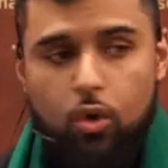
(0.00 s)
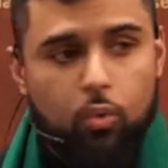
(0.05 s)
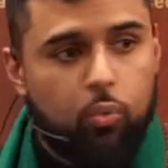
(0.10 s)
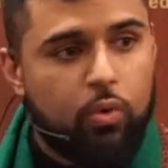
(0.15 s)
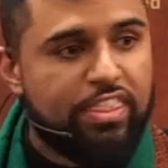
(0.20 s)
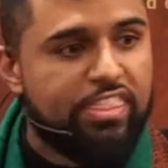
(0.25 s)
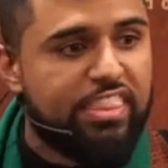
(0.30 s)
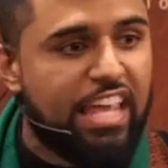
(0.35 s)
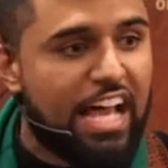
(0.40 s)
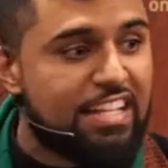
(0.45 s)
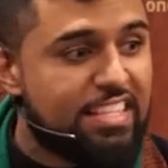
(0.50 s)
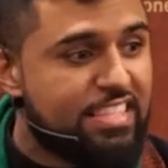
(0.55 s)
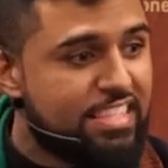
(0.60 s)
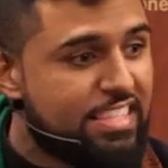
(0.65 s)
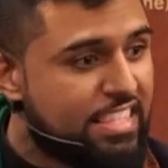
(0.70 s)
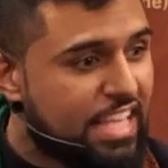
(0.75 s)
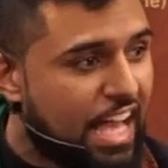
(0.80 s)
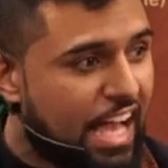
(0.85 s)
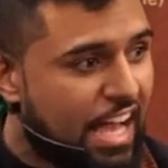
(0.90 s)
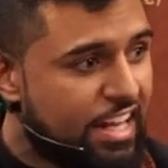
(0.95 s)
when that
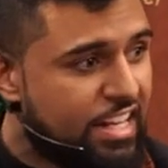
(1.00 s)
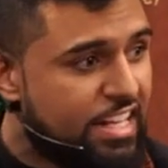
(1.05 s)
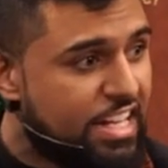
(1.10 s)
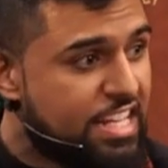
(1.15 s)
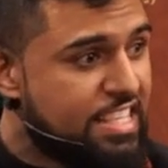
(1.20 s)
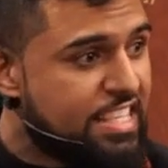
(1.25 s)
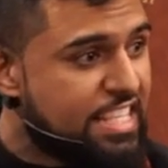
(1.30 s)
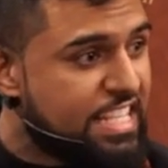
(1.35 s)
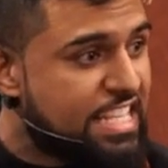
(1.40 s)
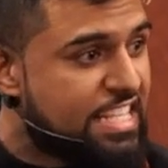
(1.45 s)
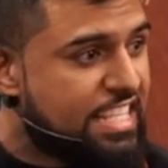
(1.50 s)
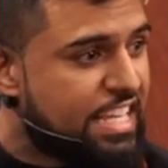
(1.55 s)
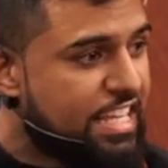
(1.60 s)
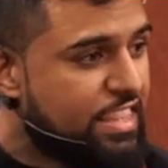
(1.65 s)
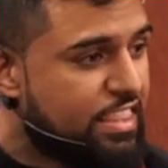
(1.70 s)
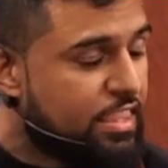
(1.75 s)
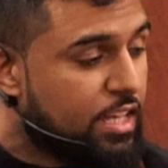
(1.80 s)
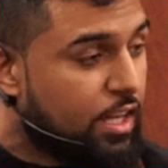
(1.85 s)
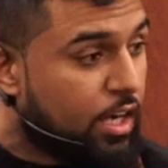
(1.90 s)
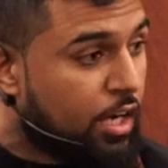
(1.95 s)
sadness is
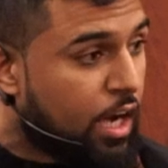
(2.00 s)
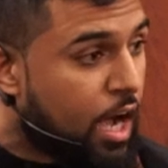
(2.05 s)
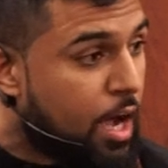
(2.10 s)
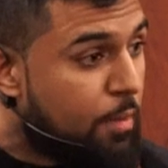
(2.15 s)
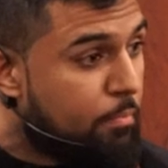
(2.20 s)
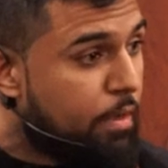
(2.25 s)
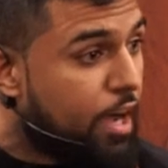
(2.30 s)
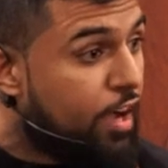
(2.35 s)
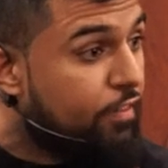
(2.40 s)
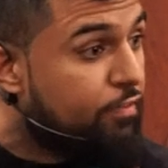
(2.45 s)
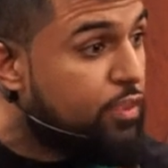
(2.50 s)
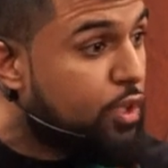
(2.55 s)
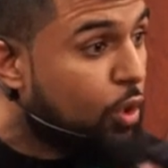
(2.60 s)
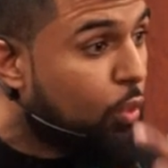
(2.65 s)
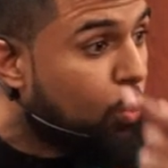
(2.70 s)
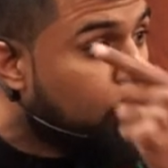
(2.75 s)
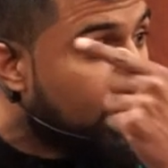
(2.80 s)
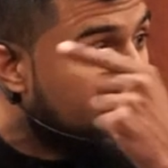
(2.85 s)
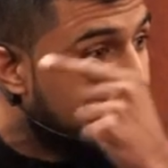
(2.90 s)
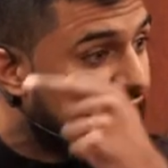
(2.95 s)
in the gham of the
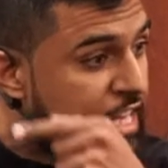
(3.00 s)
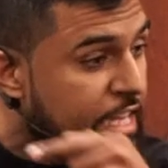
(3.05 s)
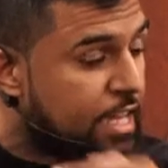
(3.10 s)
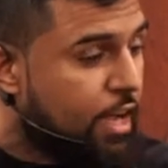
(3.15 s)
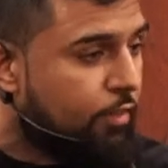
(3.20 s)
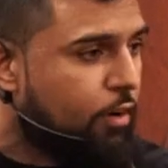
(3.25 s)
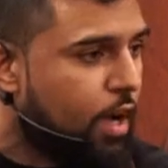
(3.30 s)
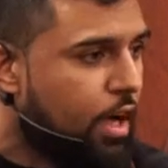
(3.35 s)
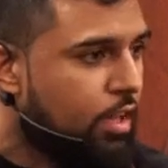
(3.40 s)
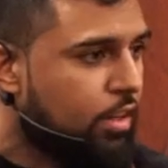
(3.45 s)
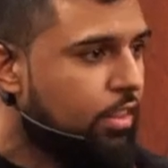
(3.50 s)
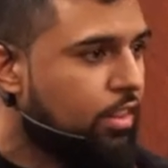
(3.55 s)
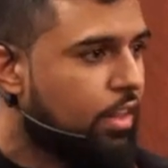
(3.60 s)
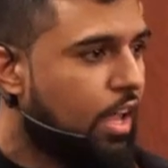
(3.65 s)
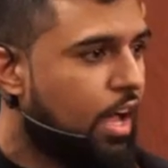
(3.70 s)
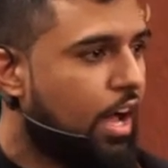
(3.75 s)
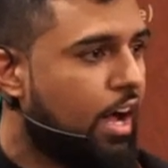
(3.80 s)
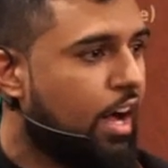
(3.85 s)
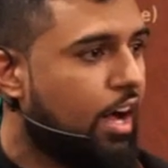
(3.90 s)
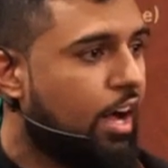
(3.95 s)
wali of
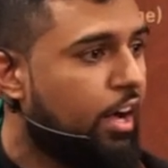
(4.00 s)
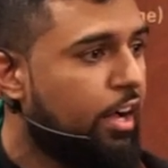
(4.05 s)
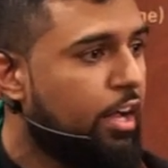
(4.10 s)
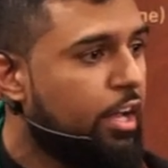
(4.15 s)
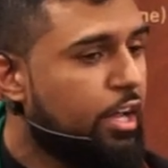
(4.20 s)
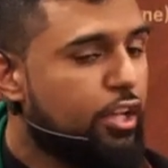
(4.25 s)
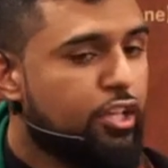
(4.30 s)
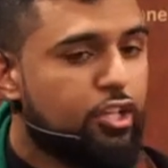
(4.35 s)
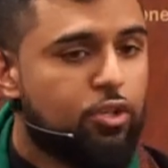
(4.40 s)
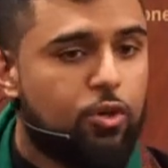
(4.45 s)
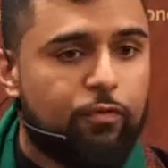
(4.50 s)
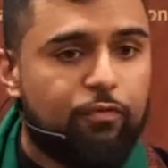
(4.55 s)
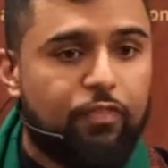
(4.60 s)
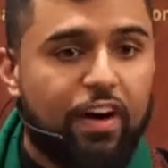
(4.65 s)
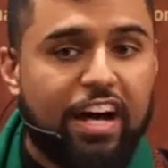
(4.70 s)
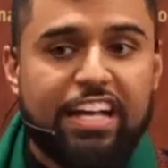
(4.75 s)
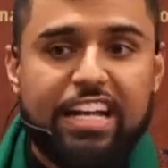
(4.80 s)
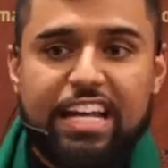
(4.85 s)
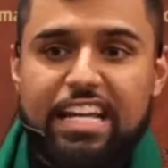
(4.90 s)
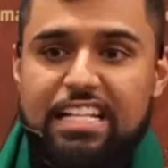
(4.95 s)
Allah, you
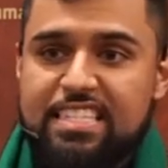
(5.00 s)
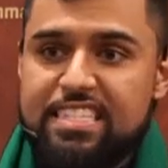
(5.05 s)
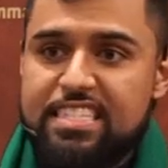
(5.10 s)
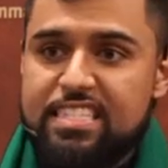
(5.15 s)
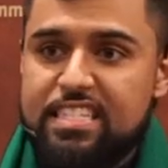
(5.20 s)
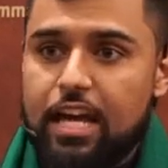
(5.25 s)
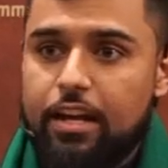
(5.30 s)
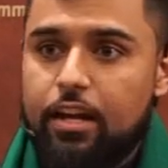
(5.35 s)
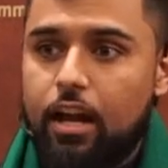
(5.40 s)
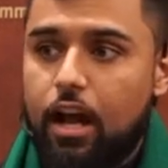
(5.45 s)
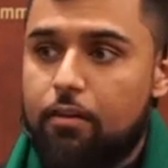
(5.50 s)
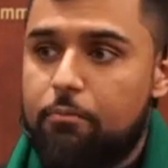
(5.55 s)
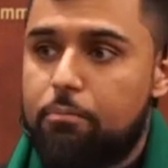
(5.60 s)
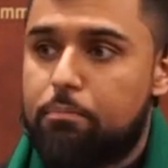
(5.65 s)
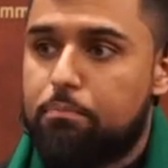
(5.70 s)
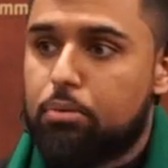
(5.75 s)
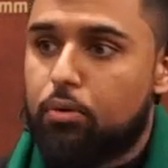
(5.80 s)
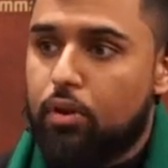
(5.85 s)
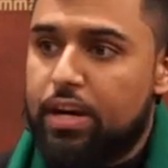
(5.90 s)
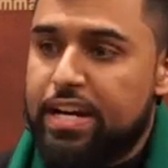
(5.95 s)
find instead
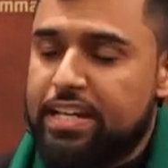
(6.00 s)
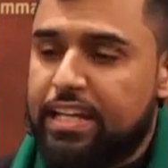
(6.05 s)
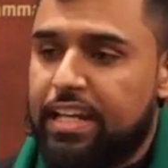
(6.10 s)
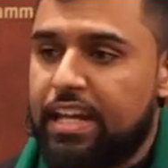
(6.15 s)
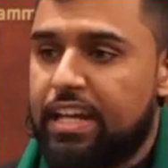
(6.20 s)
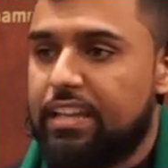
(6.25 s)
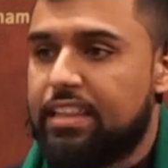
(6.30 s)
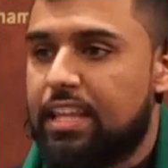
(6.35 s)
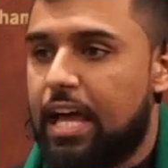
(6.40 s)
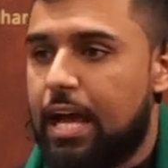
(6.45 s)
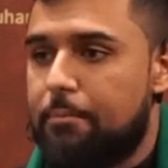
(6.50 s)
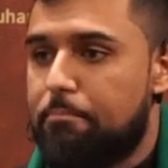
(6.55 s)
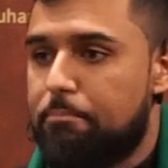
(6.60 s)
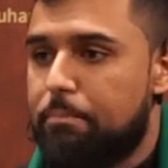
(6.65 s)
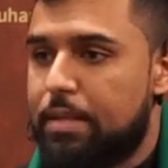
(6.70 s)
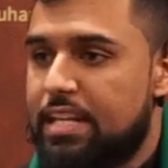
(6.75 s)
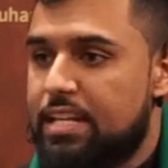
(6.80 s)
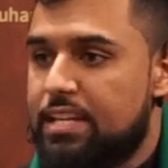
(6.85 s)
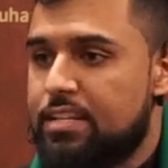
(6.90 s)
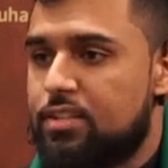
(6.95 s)
of breaking
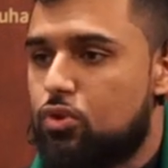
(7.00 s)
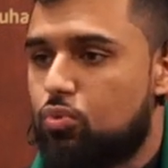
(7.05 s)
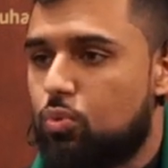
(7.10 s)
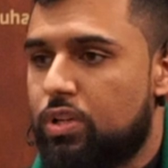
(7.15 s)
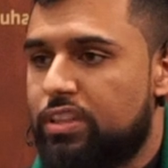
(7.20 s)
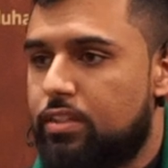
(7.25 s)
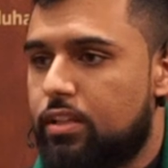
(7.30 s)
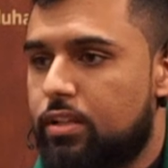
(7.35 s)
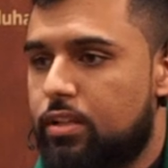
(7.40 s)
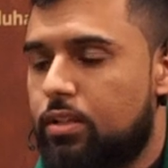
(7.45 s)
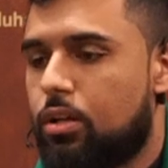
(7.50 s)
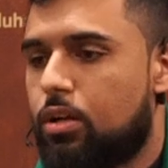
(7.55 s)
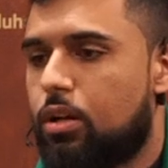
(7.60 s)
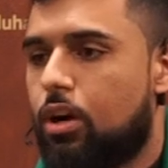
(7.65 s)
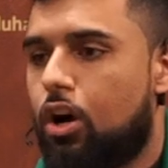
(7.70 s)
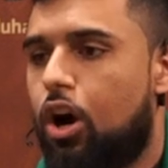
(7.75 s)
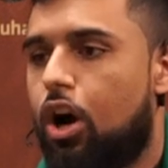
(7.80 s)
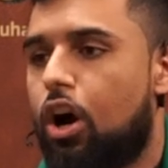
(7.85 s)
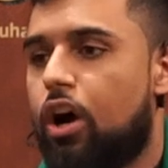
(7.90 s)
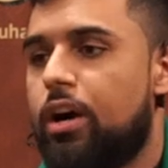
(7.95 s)
that peace within your
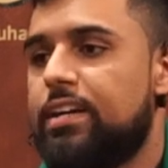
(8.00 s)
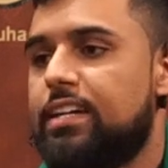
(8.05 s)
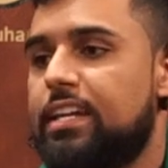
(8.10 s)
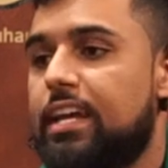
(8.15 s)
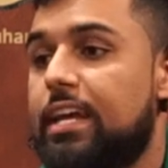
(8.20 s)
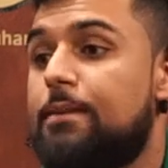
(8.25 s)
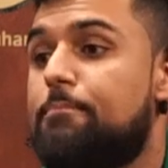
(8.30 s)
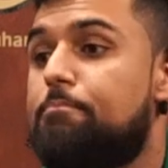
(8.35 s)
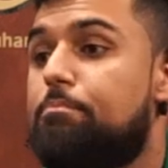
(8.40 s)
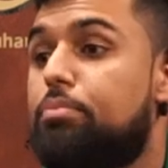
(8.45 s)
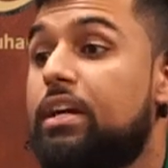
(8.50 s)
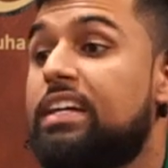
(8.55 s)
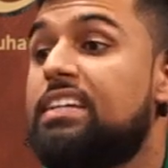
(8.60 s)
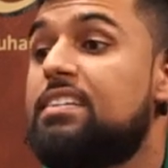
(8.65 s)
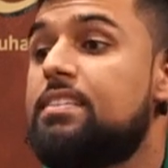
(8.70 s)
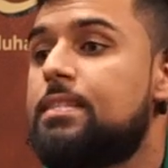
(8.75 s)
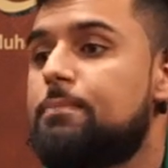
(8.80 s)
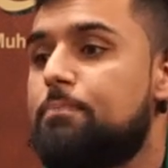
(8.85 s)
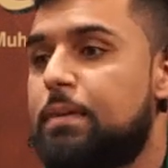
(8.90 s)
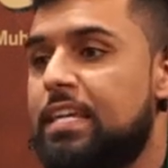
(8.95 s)
heart, it
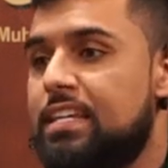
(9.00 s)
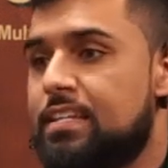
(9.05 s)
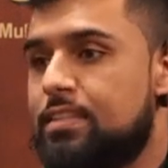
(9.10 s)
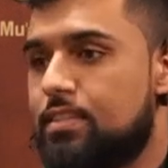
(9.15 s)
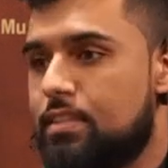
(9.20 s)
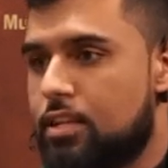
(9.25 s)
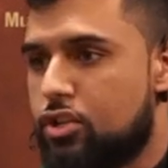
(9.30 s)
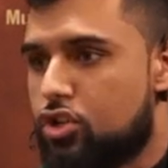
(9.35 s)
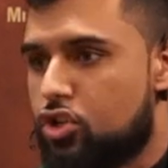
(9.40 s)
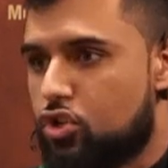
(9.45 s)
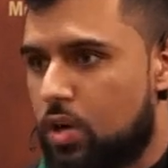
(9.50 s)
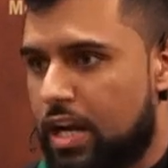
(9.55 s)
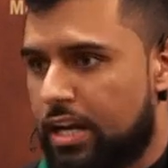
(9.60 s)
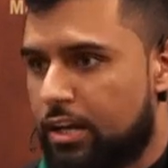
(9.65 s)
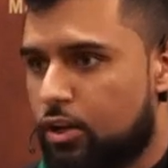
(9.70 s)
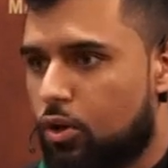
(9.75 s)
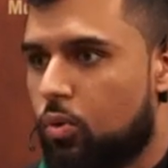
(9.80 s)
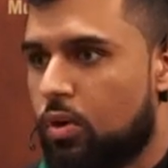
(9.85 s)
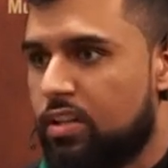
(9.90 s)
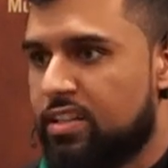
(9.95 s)
brings peace and
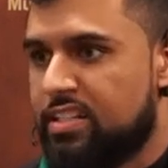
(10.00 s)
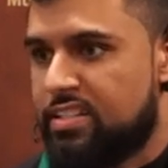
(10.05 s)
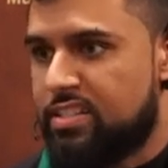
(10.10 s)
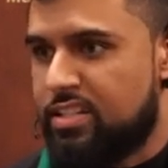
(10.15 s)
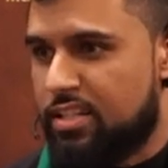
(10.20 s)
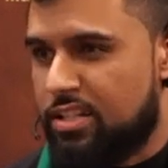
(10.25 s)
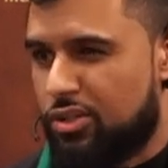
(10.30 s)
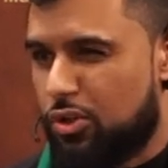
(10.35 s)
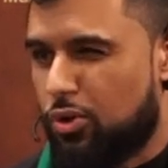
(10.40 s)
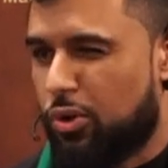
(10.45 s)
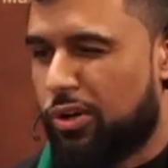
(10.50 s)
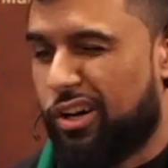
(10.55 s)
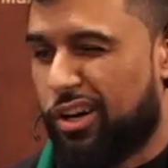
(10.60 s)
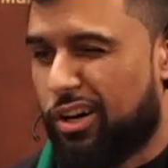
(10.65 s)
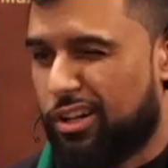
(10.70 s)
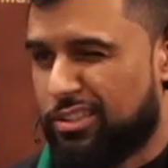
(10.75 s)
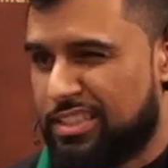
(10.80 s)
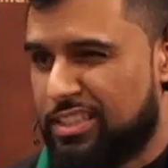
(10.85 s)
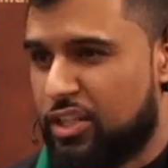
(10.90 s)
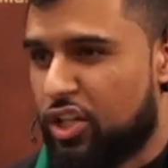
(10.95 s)
tranquility
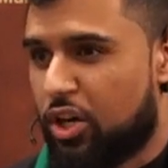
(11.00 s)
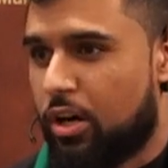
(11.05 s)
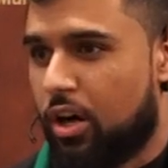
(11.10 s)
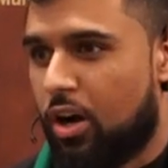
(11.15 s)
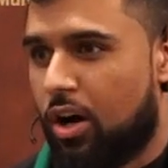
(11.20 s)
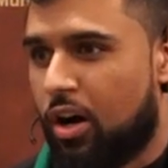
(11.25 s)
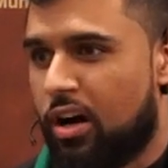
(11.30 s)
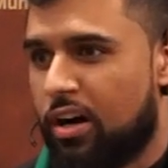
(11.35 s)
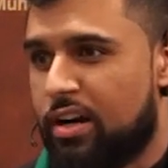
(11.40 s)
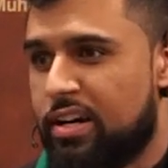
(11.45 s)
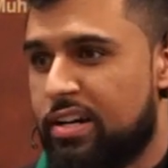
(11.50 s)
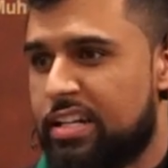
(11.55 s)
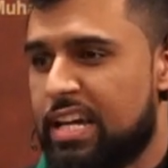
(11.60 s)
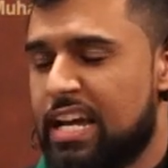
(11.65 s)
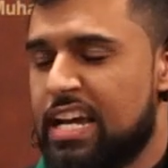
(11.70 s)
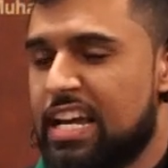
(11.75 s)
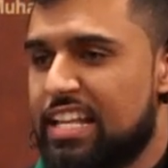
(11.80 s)
towards your heart.